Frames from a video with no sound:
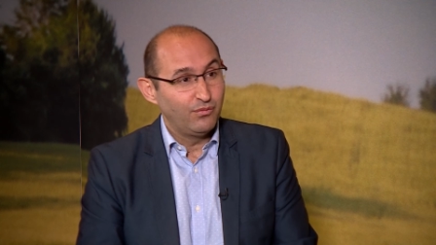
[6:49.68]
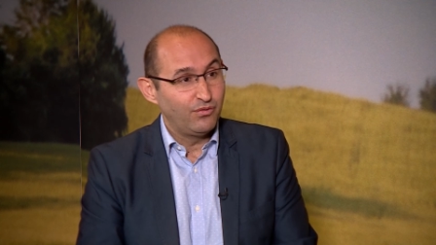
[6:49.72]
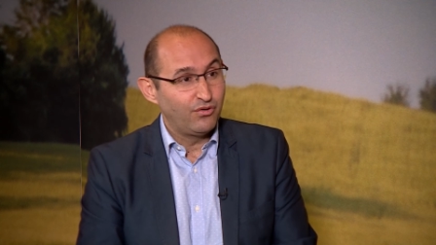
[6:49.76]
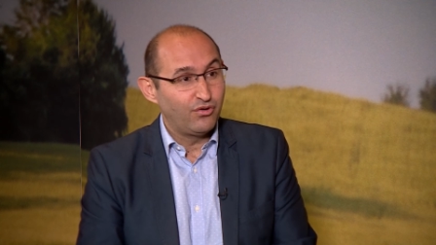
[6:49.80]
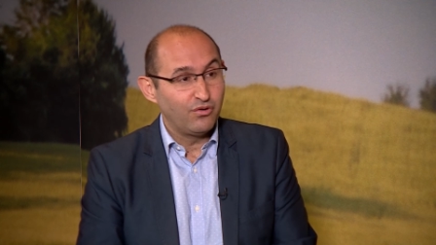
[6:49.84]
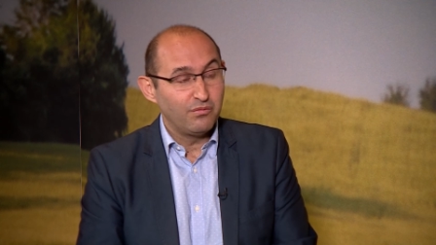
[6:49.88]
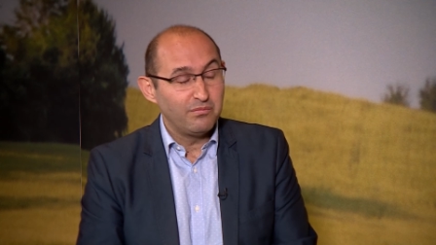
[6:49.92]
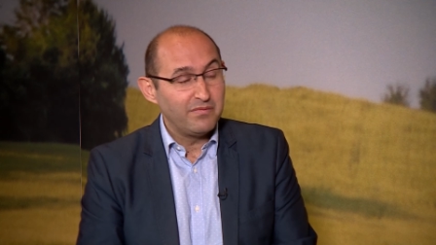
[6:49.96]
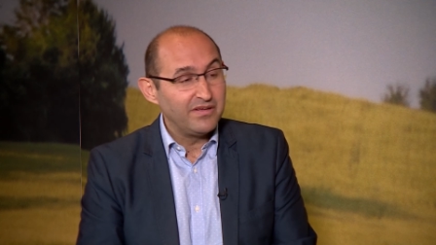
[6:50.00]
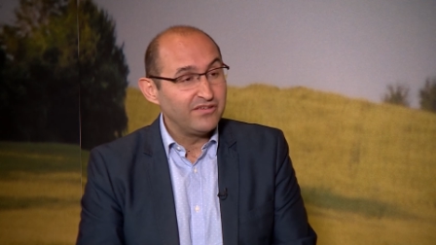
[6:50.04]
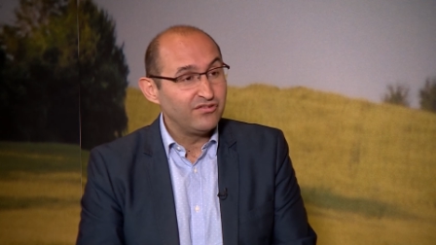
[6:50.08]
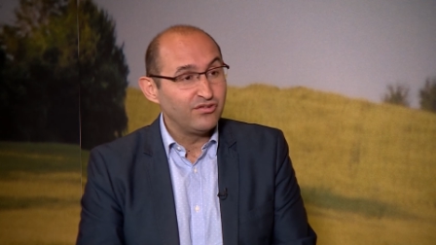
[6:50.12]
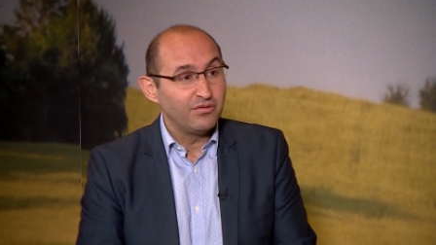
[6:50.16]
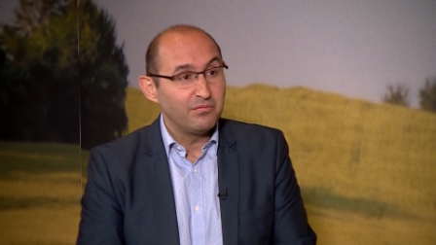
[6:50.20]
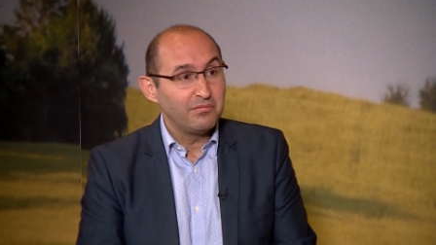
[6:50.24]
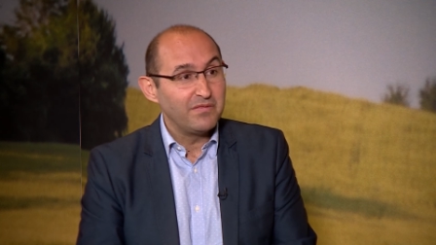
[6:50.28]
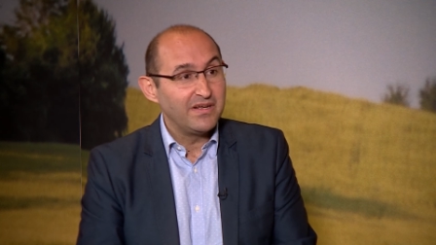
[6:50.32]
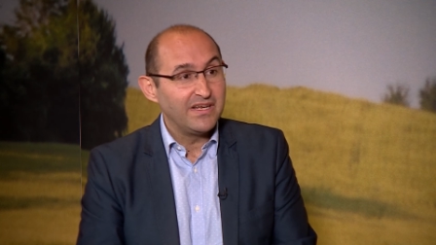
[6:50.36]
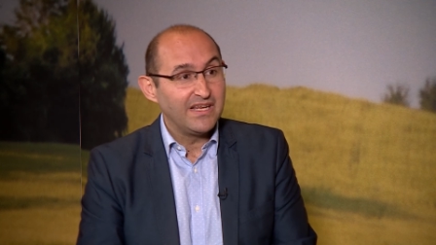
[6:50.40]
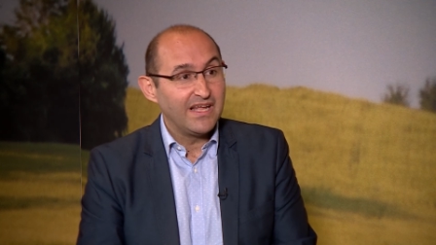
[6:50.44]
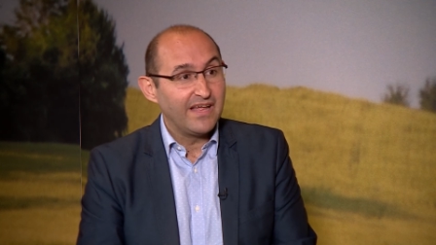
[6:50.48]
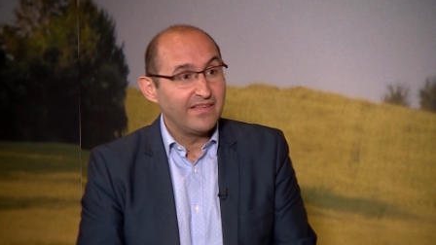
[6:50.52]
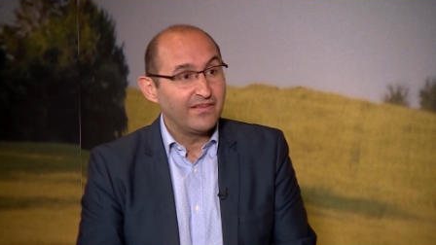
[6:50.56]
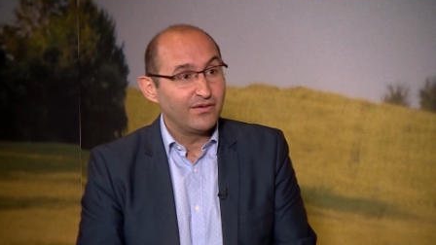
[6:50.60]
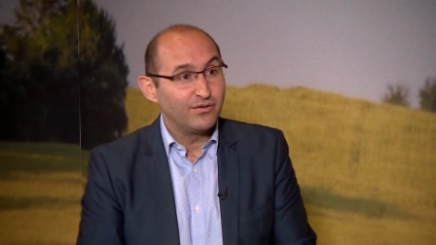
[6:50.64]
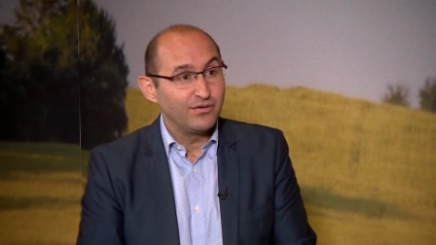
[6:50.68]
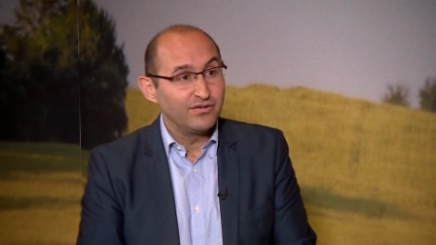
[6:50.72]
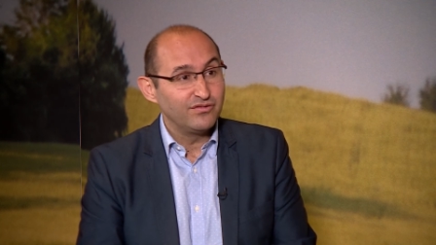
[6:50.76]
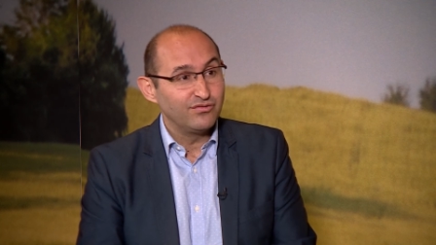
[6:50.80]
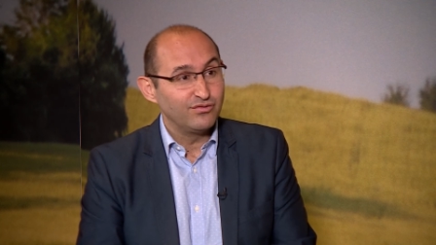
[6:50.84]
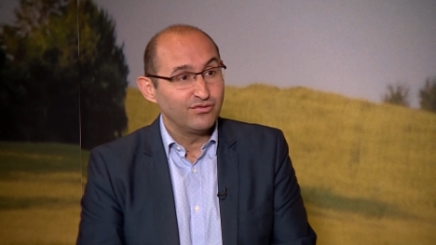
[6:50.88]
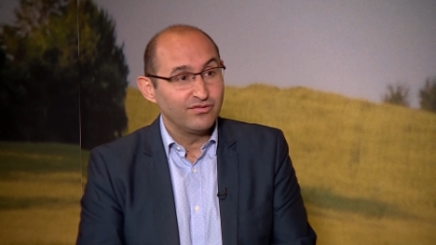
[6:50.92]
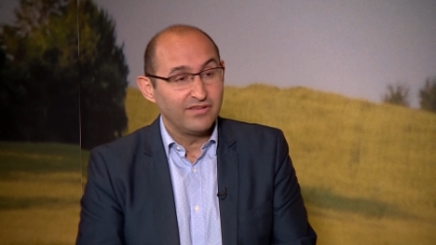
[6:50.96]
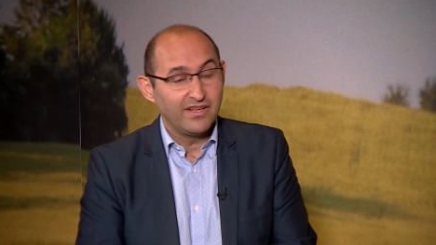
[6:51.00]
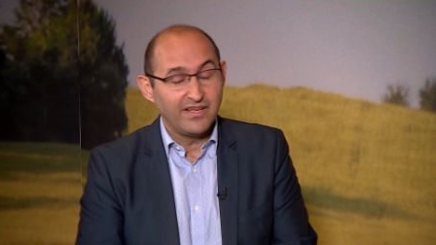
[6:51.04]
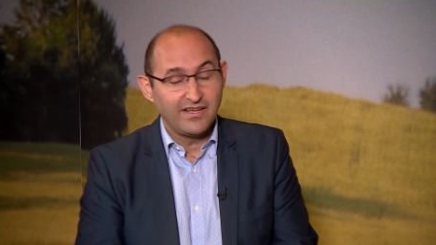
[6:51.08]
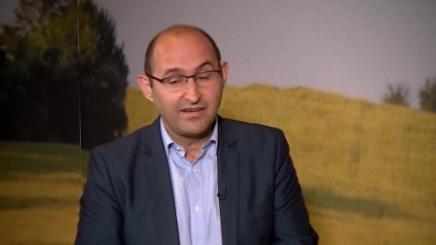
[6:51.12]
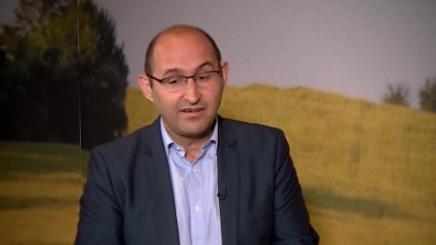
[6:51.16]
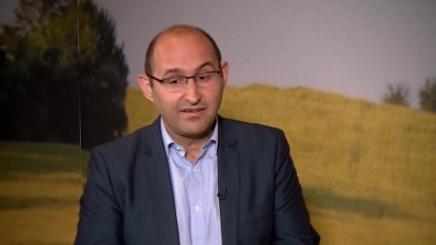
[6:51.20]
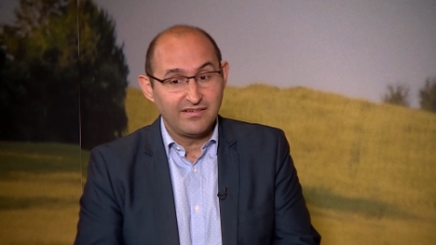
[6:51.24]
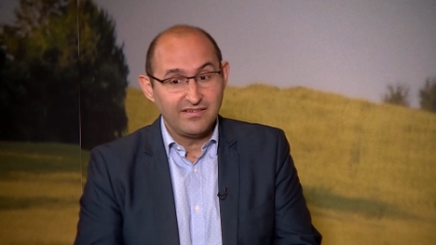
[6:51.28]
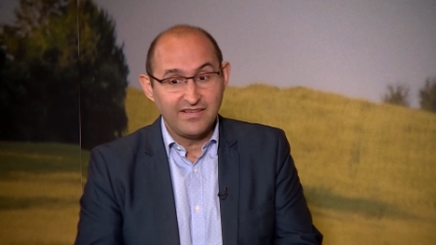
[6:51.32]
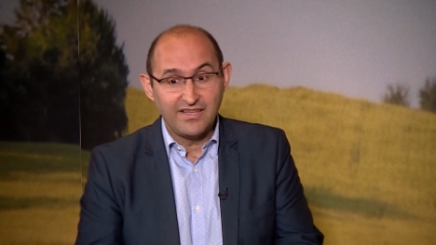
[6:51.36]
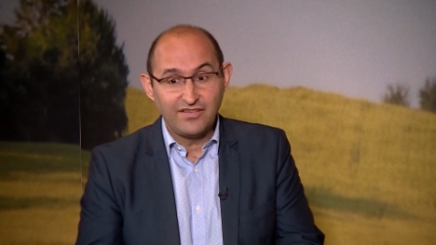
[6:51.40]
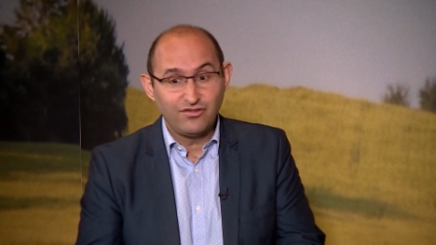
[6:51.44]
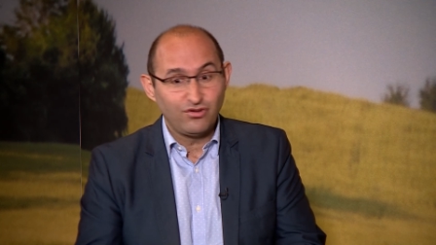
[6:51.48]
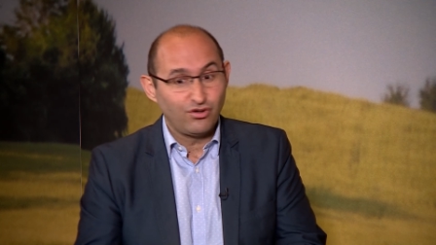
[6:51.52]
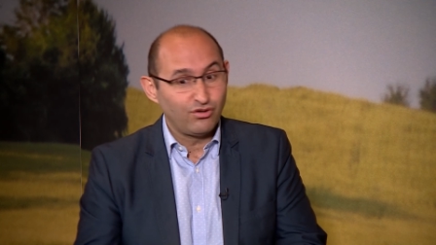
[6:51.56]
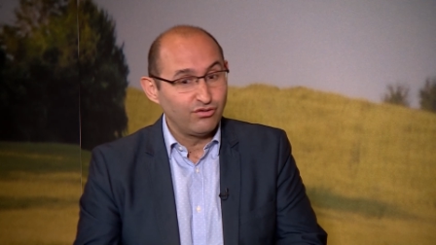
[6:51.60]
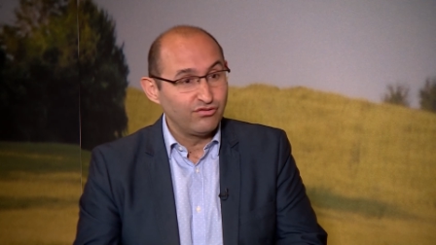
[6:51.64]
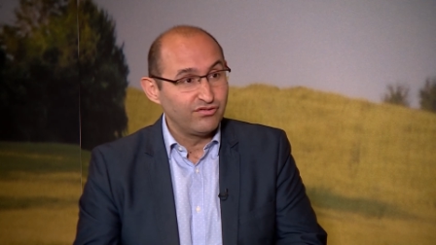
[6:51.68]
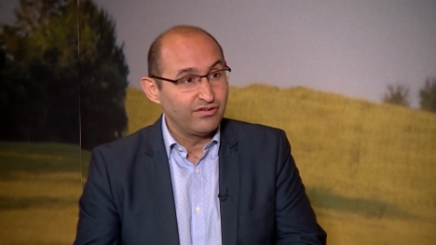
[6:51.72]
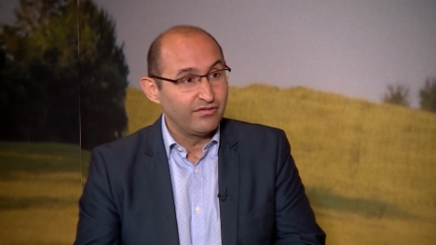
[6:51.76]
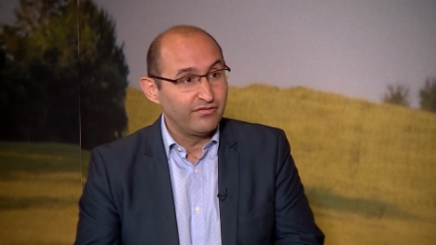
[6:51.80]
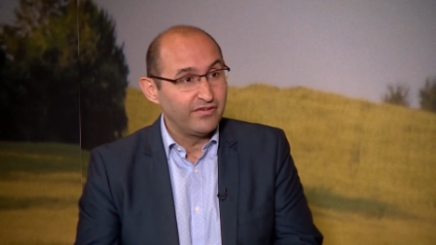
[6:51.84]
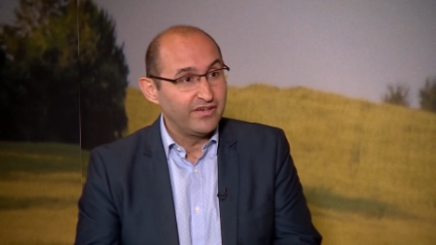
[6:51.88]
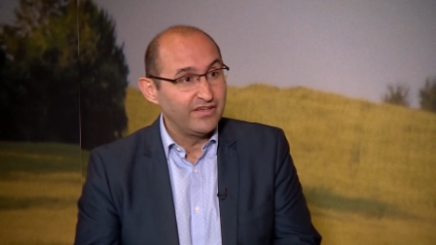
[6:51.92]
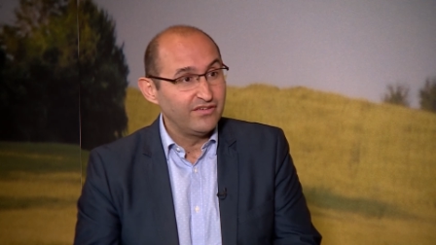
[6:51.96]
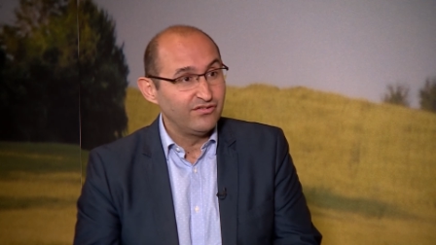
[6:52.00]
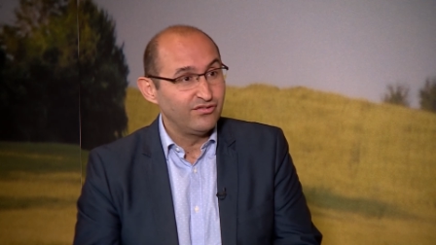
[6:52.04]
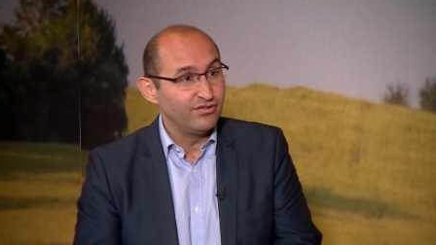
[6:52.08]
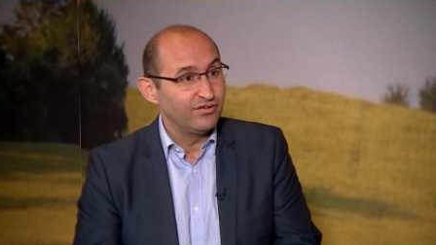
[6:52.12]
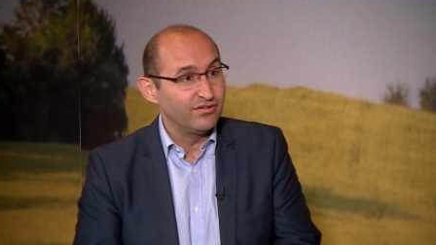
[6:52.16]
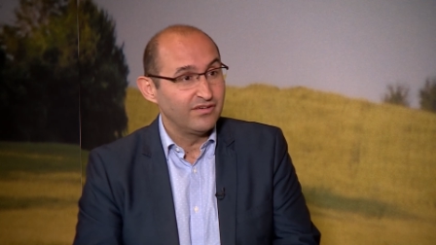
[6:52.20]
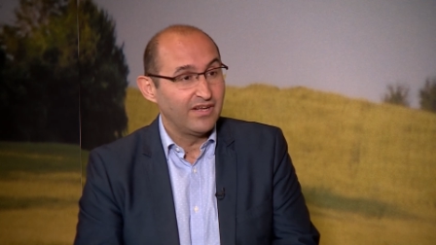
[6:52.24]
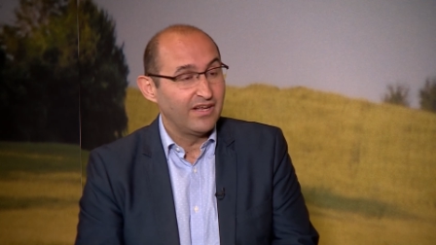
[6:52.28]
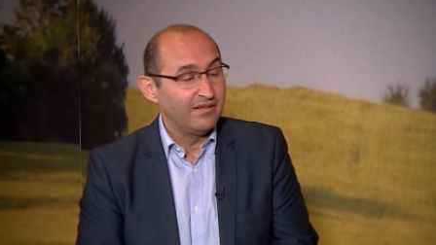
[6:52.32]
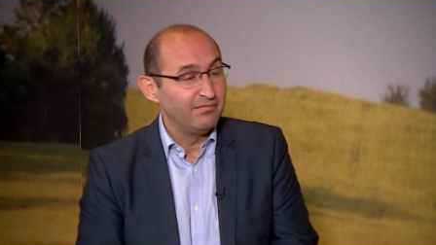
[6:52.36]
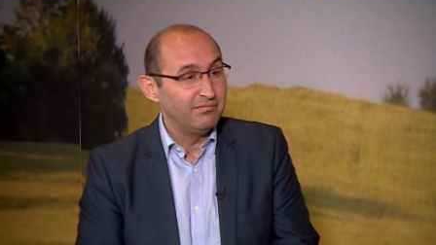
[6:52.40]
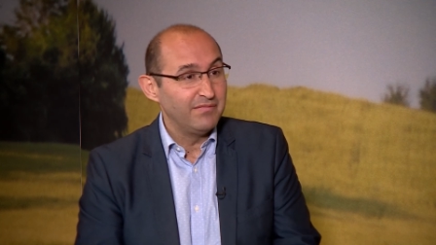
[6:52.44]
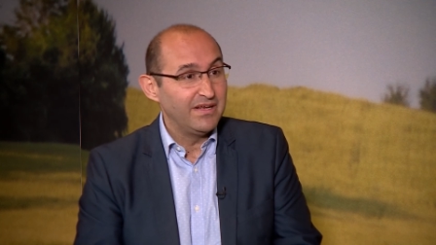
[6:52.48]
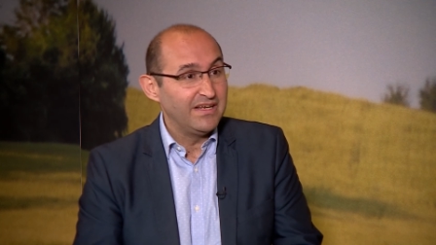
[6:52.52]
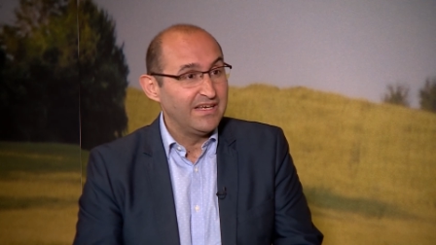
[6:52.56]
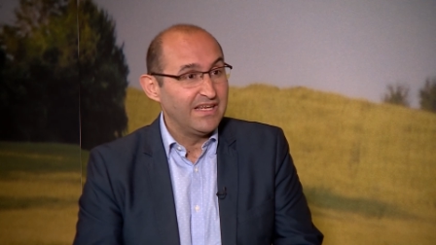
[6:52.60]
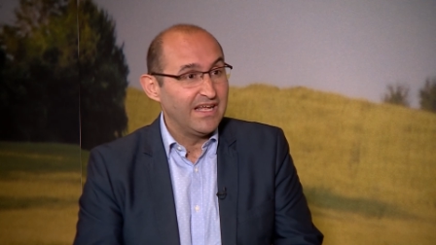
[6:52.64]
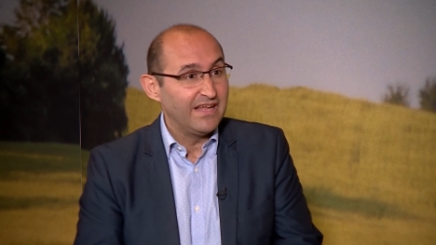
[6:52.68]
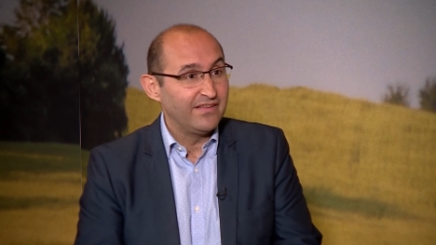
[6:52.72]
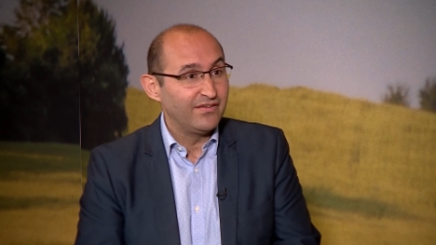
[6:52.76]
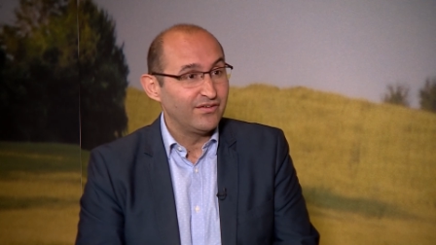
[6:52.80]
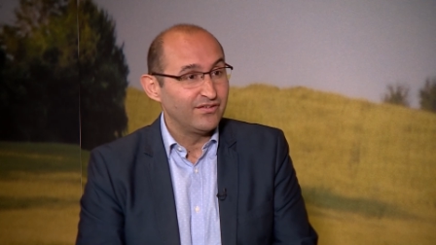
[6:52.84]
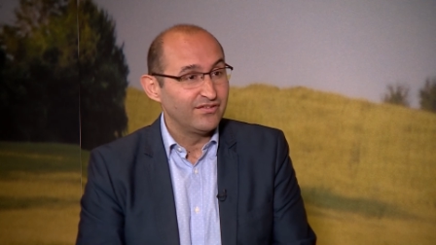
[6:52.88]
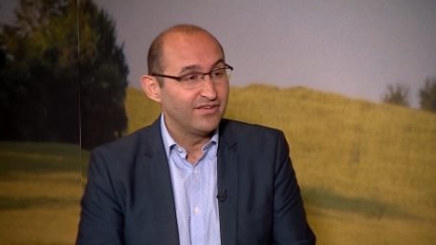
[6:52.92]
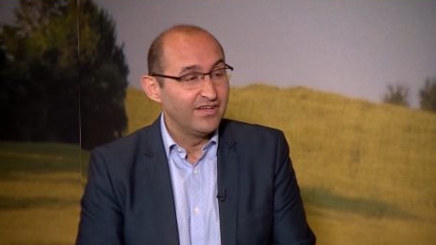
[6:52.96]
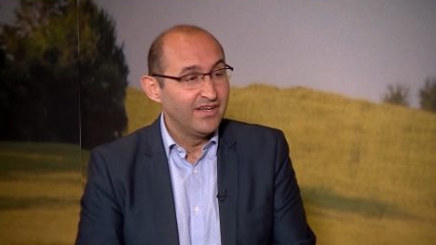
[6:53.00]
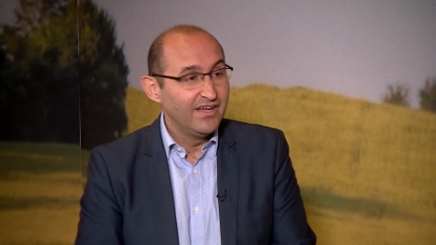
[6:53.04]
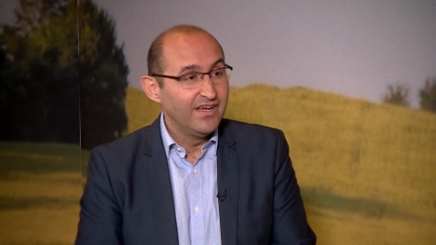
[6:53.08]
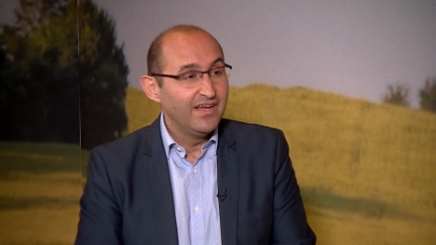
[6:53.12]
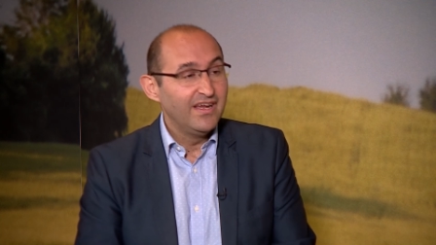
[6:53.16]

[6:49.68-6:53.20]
We could mention many other issues like nature conservation and many others.